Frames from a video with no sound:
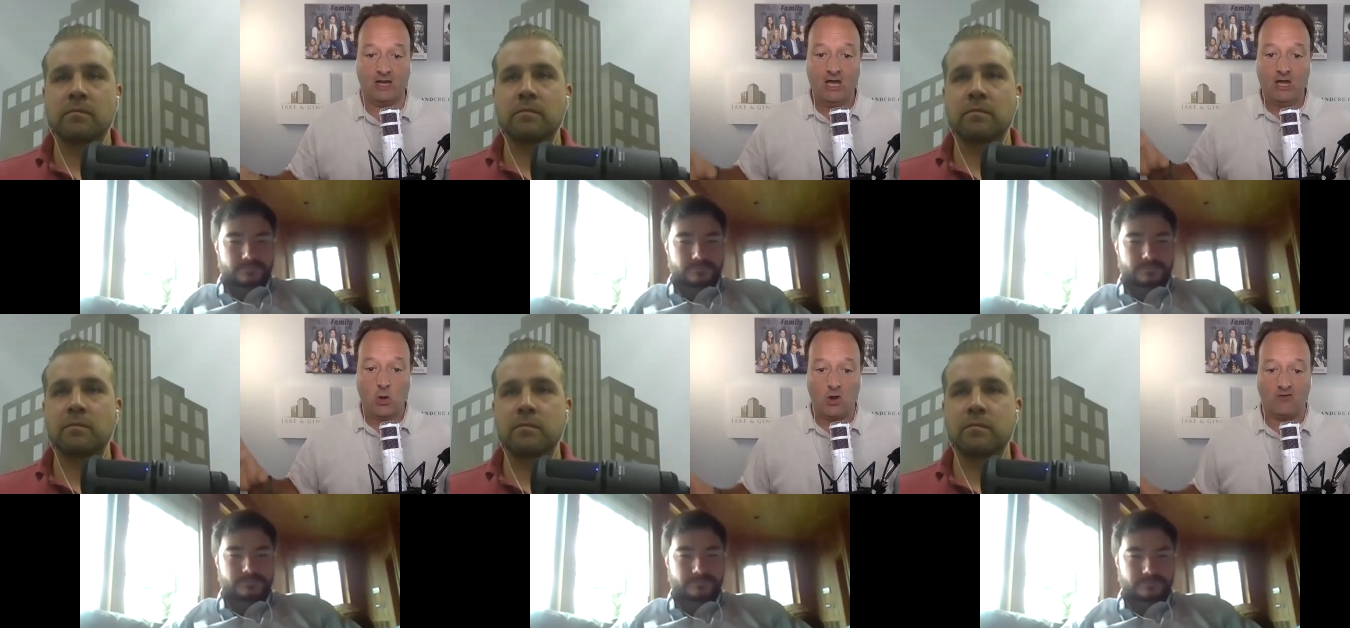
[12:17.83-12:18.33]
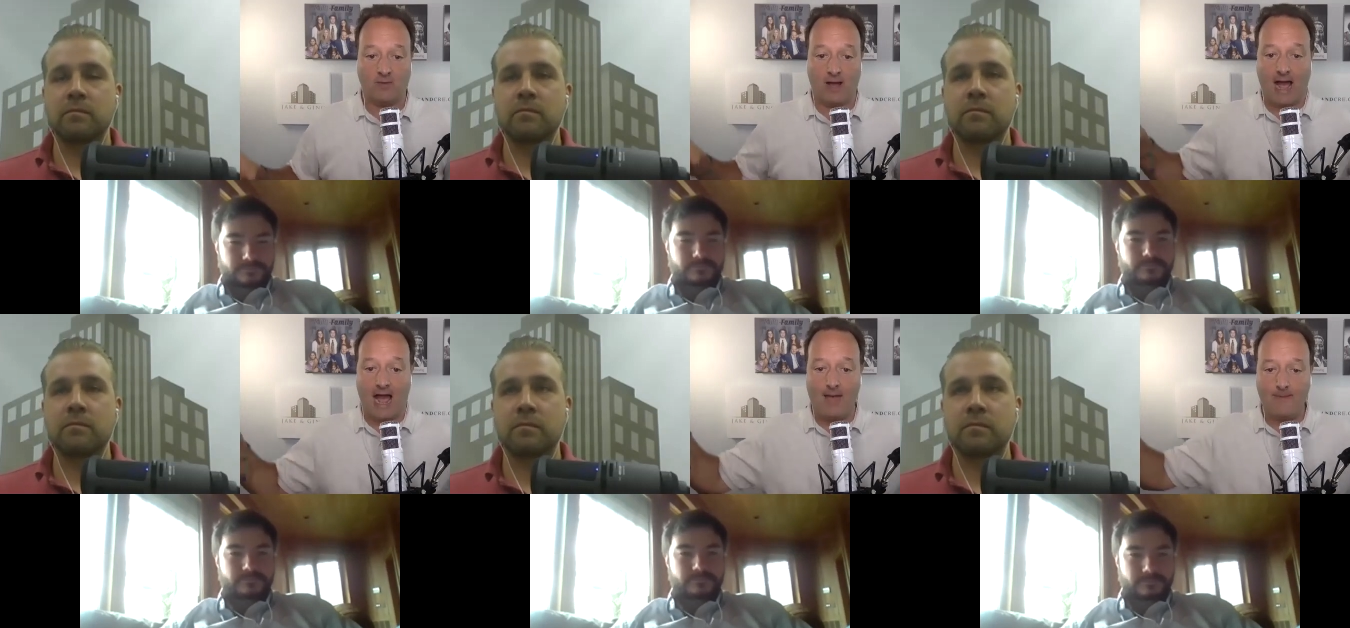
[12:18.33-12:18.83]
Speaker 1: going from a
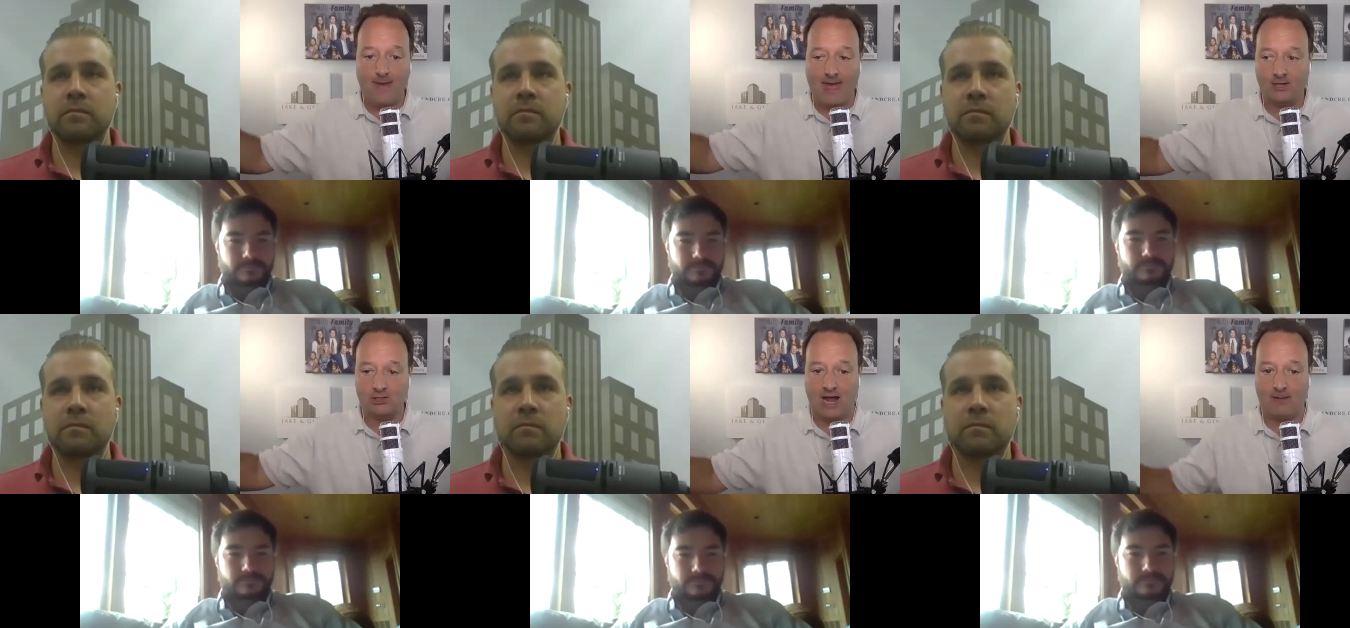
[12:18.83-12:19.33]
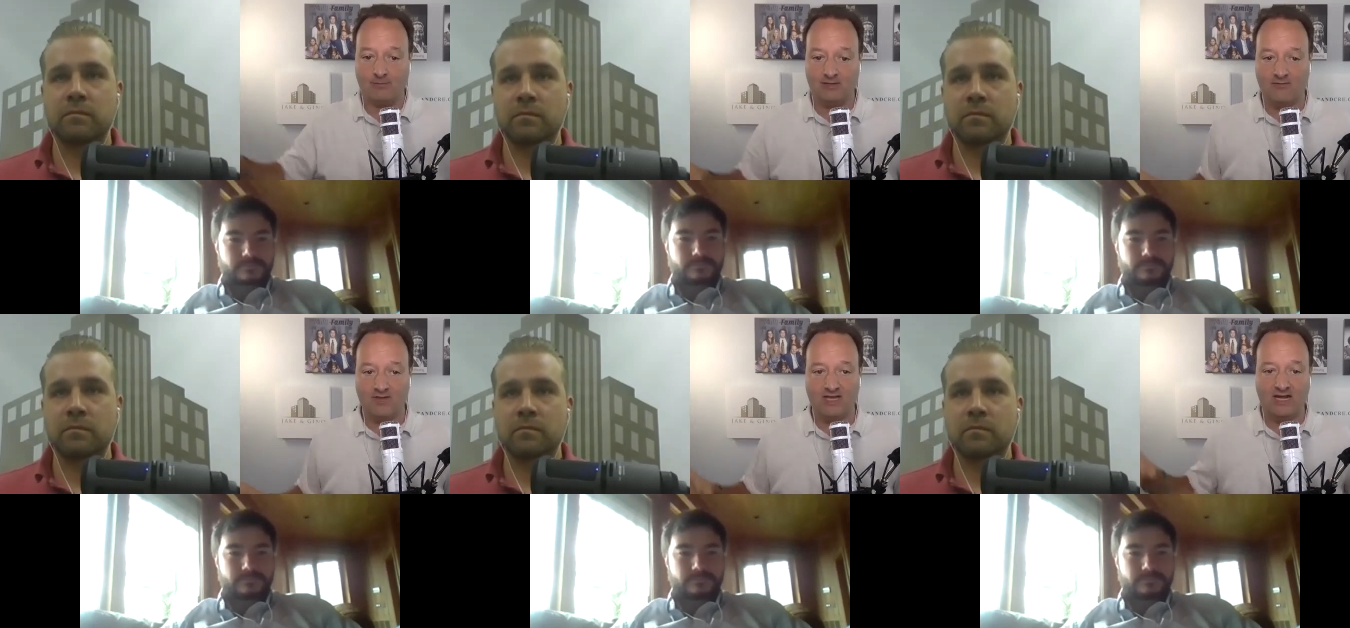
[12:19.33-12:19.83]
high-paying job,
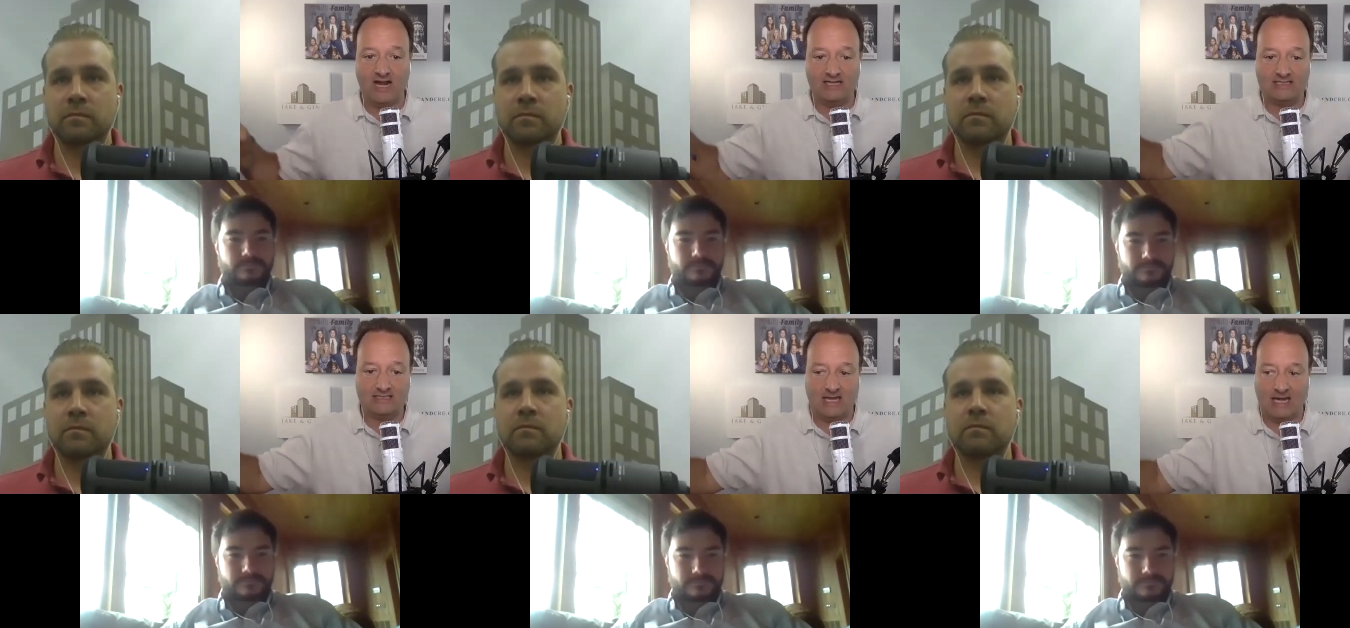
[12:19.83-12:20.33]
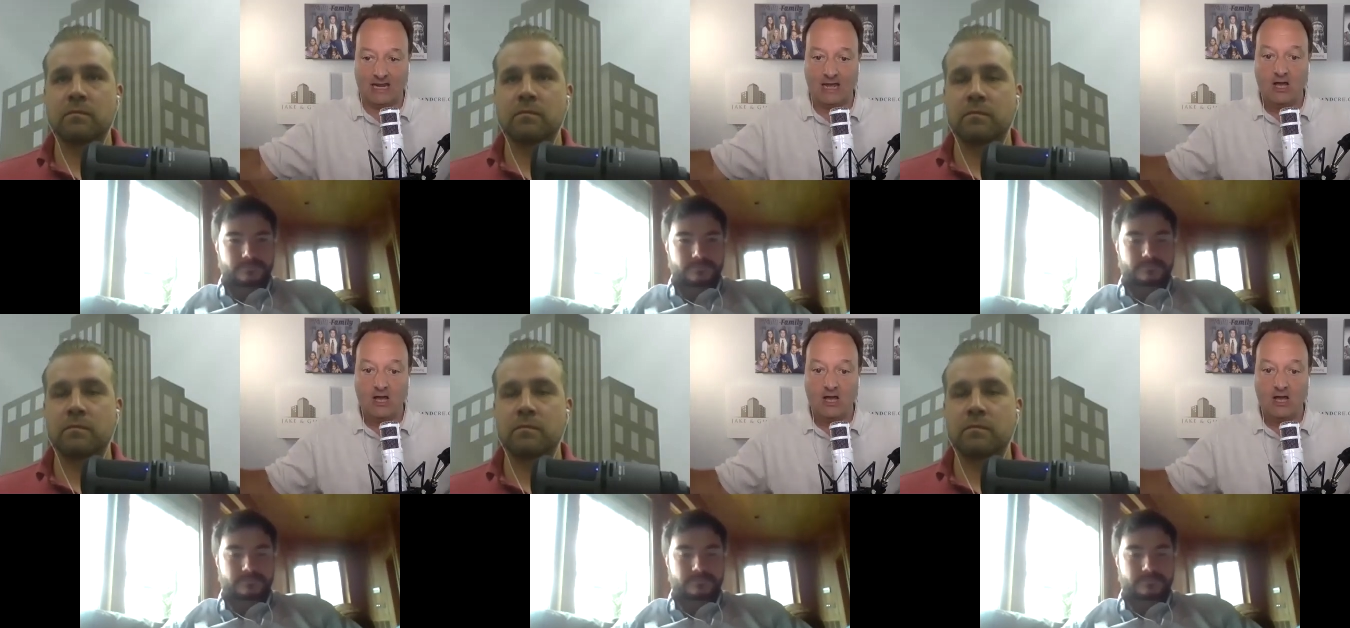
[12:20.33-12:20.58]
living in a nice city,